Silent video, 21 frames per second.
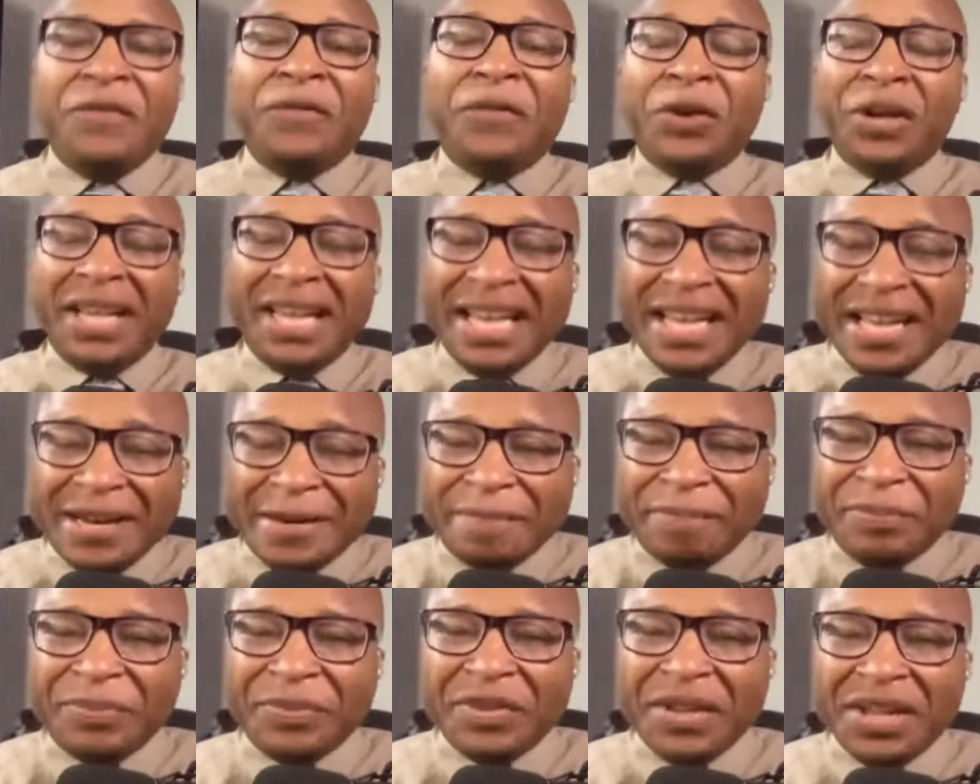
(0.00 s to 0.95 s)
For
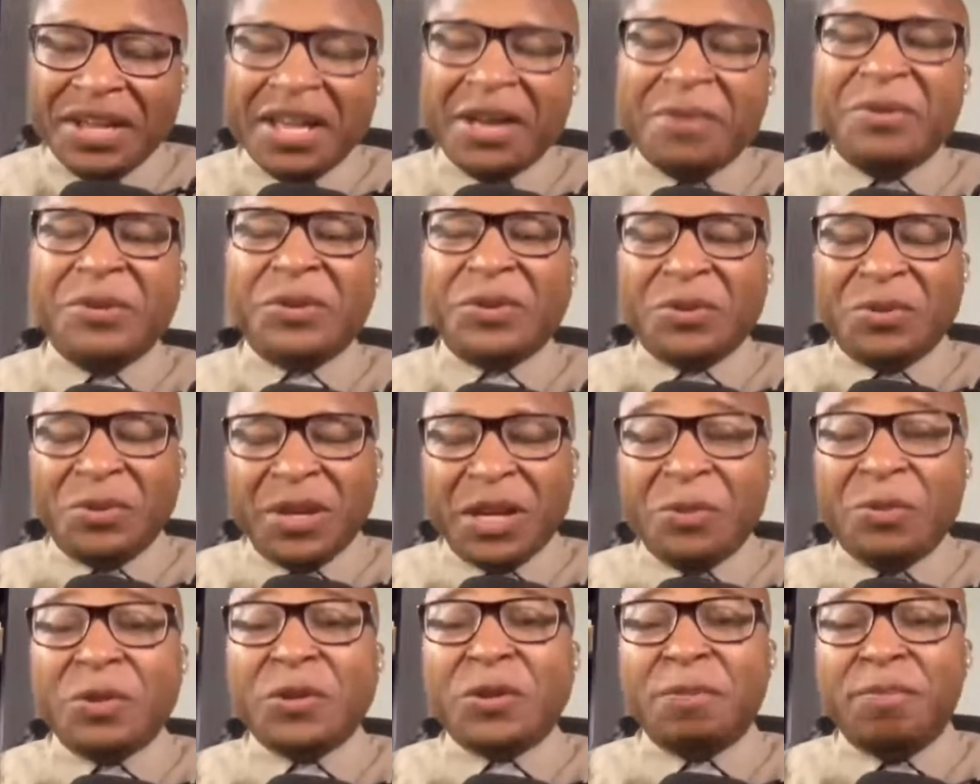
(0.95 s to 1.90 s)
him, it was a,
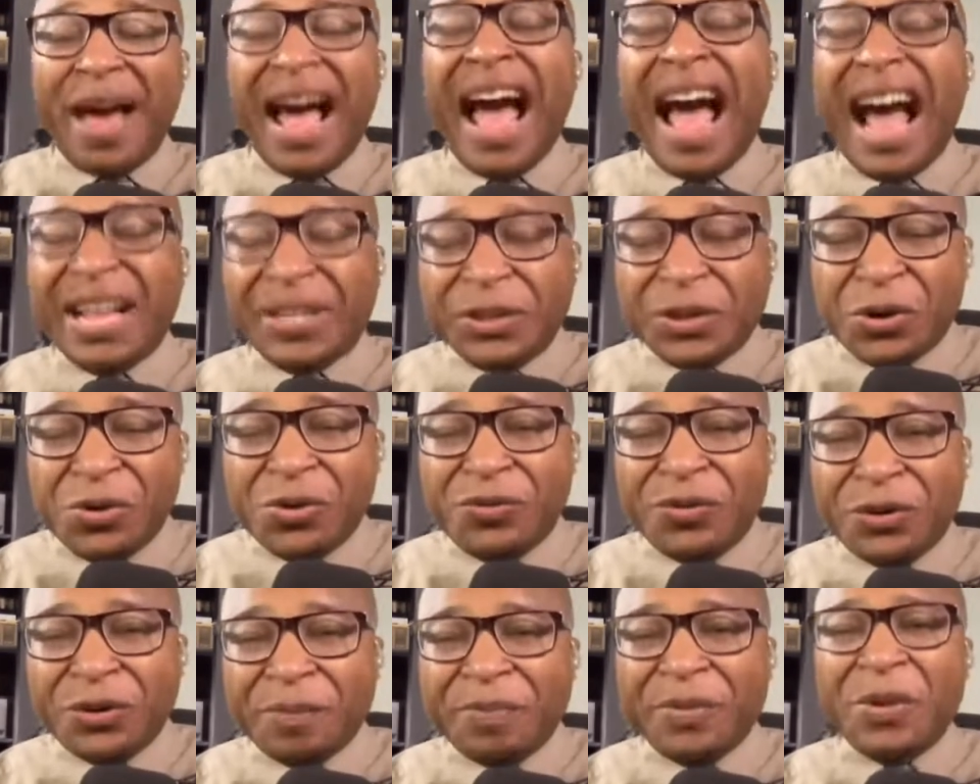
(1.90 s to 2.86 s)
it was
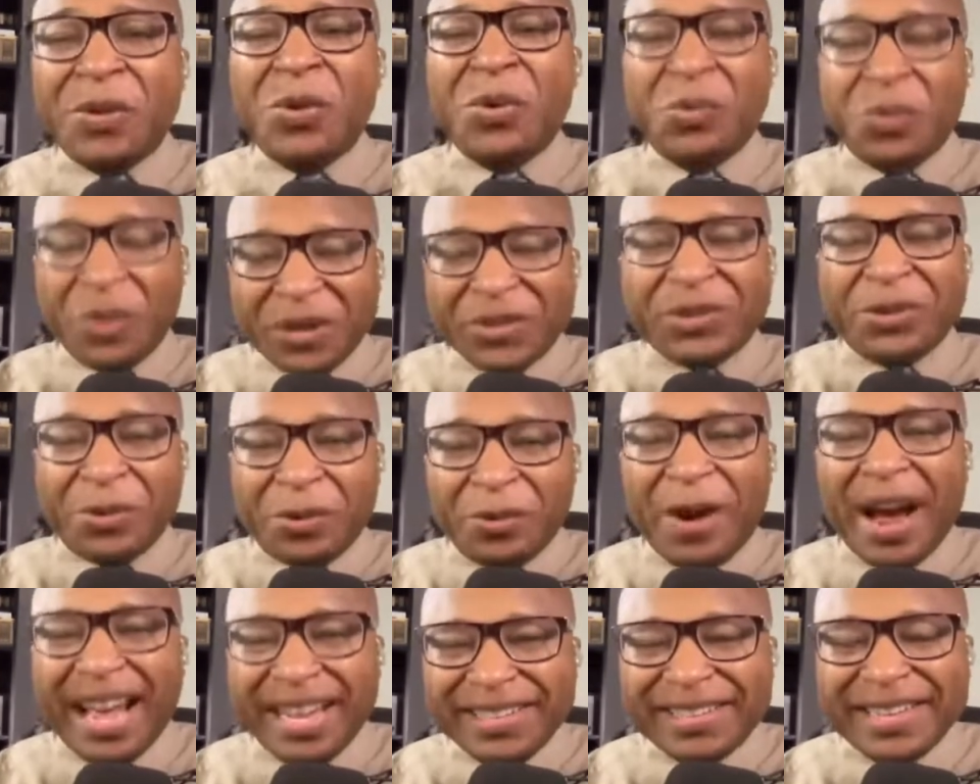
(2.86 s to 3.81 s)
Passover was the
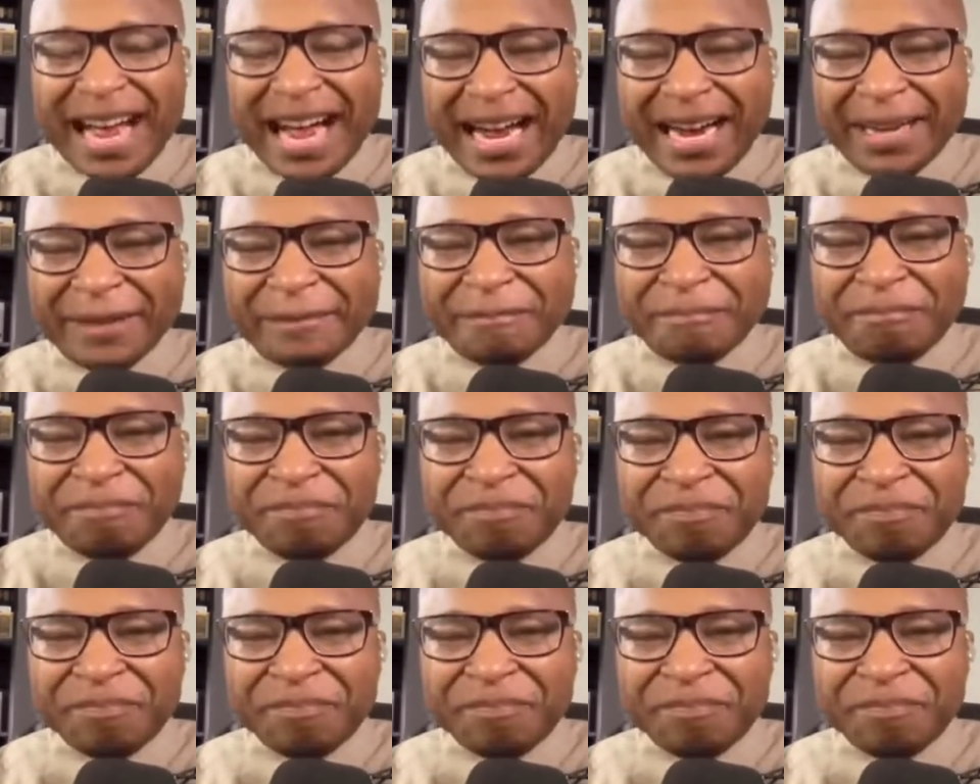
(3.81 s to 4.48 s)
right time.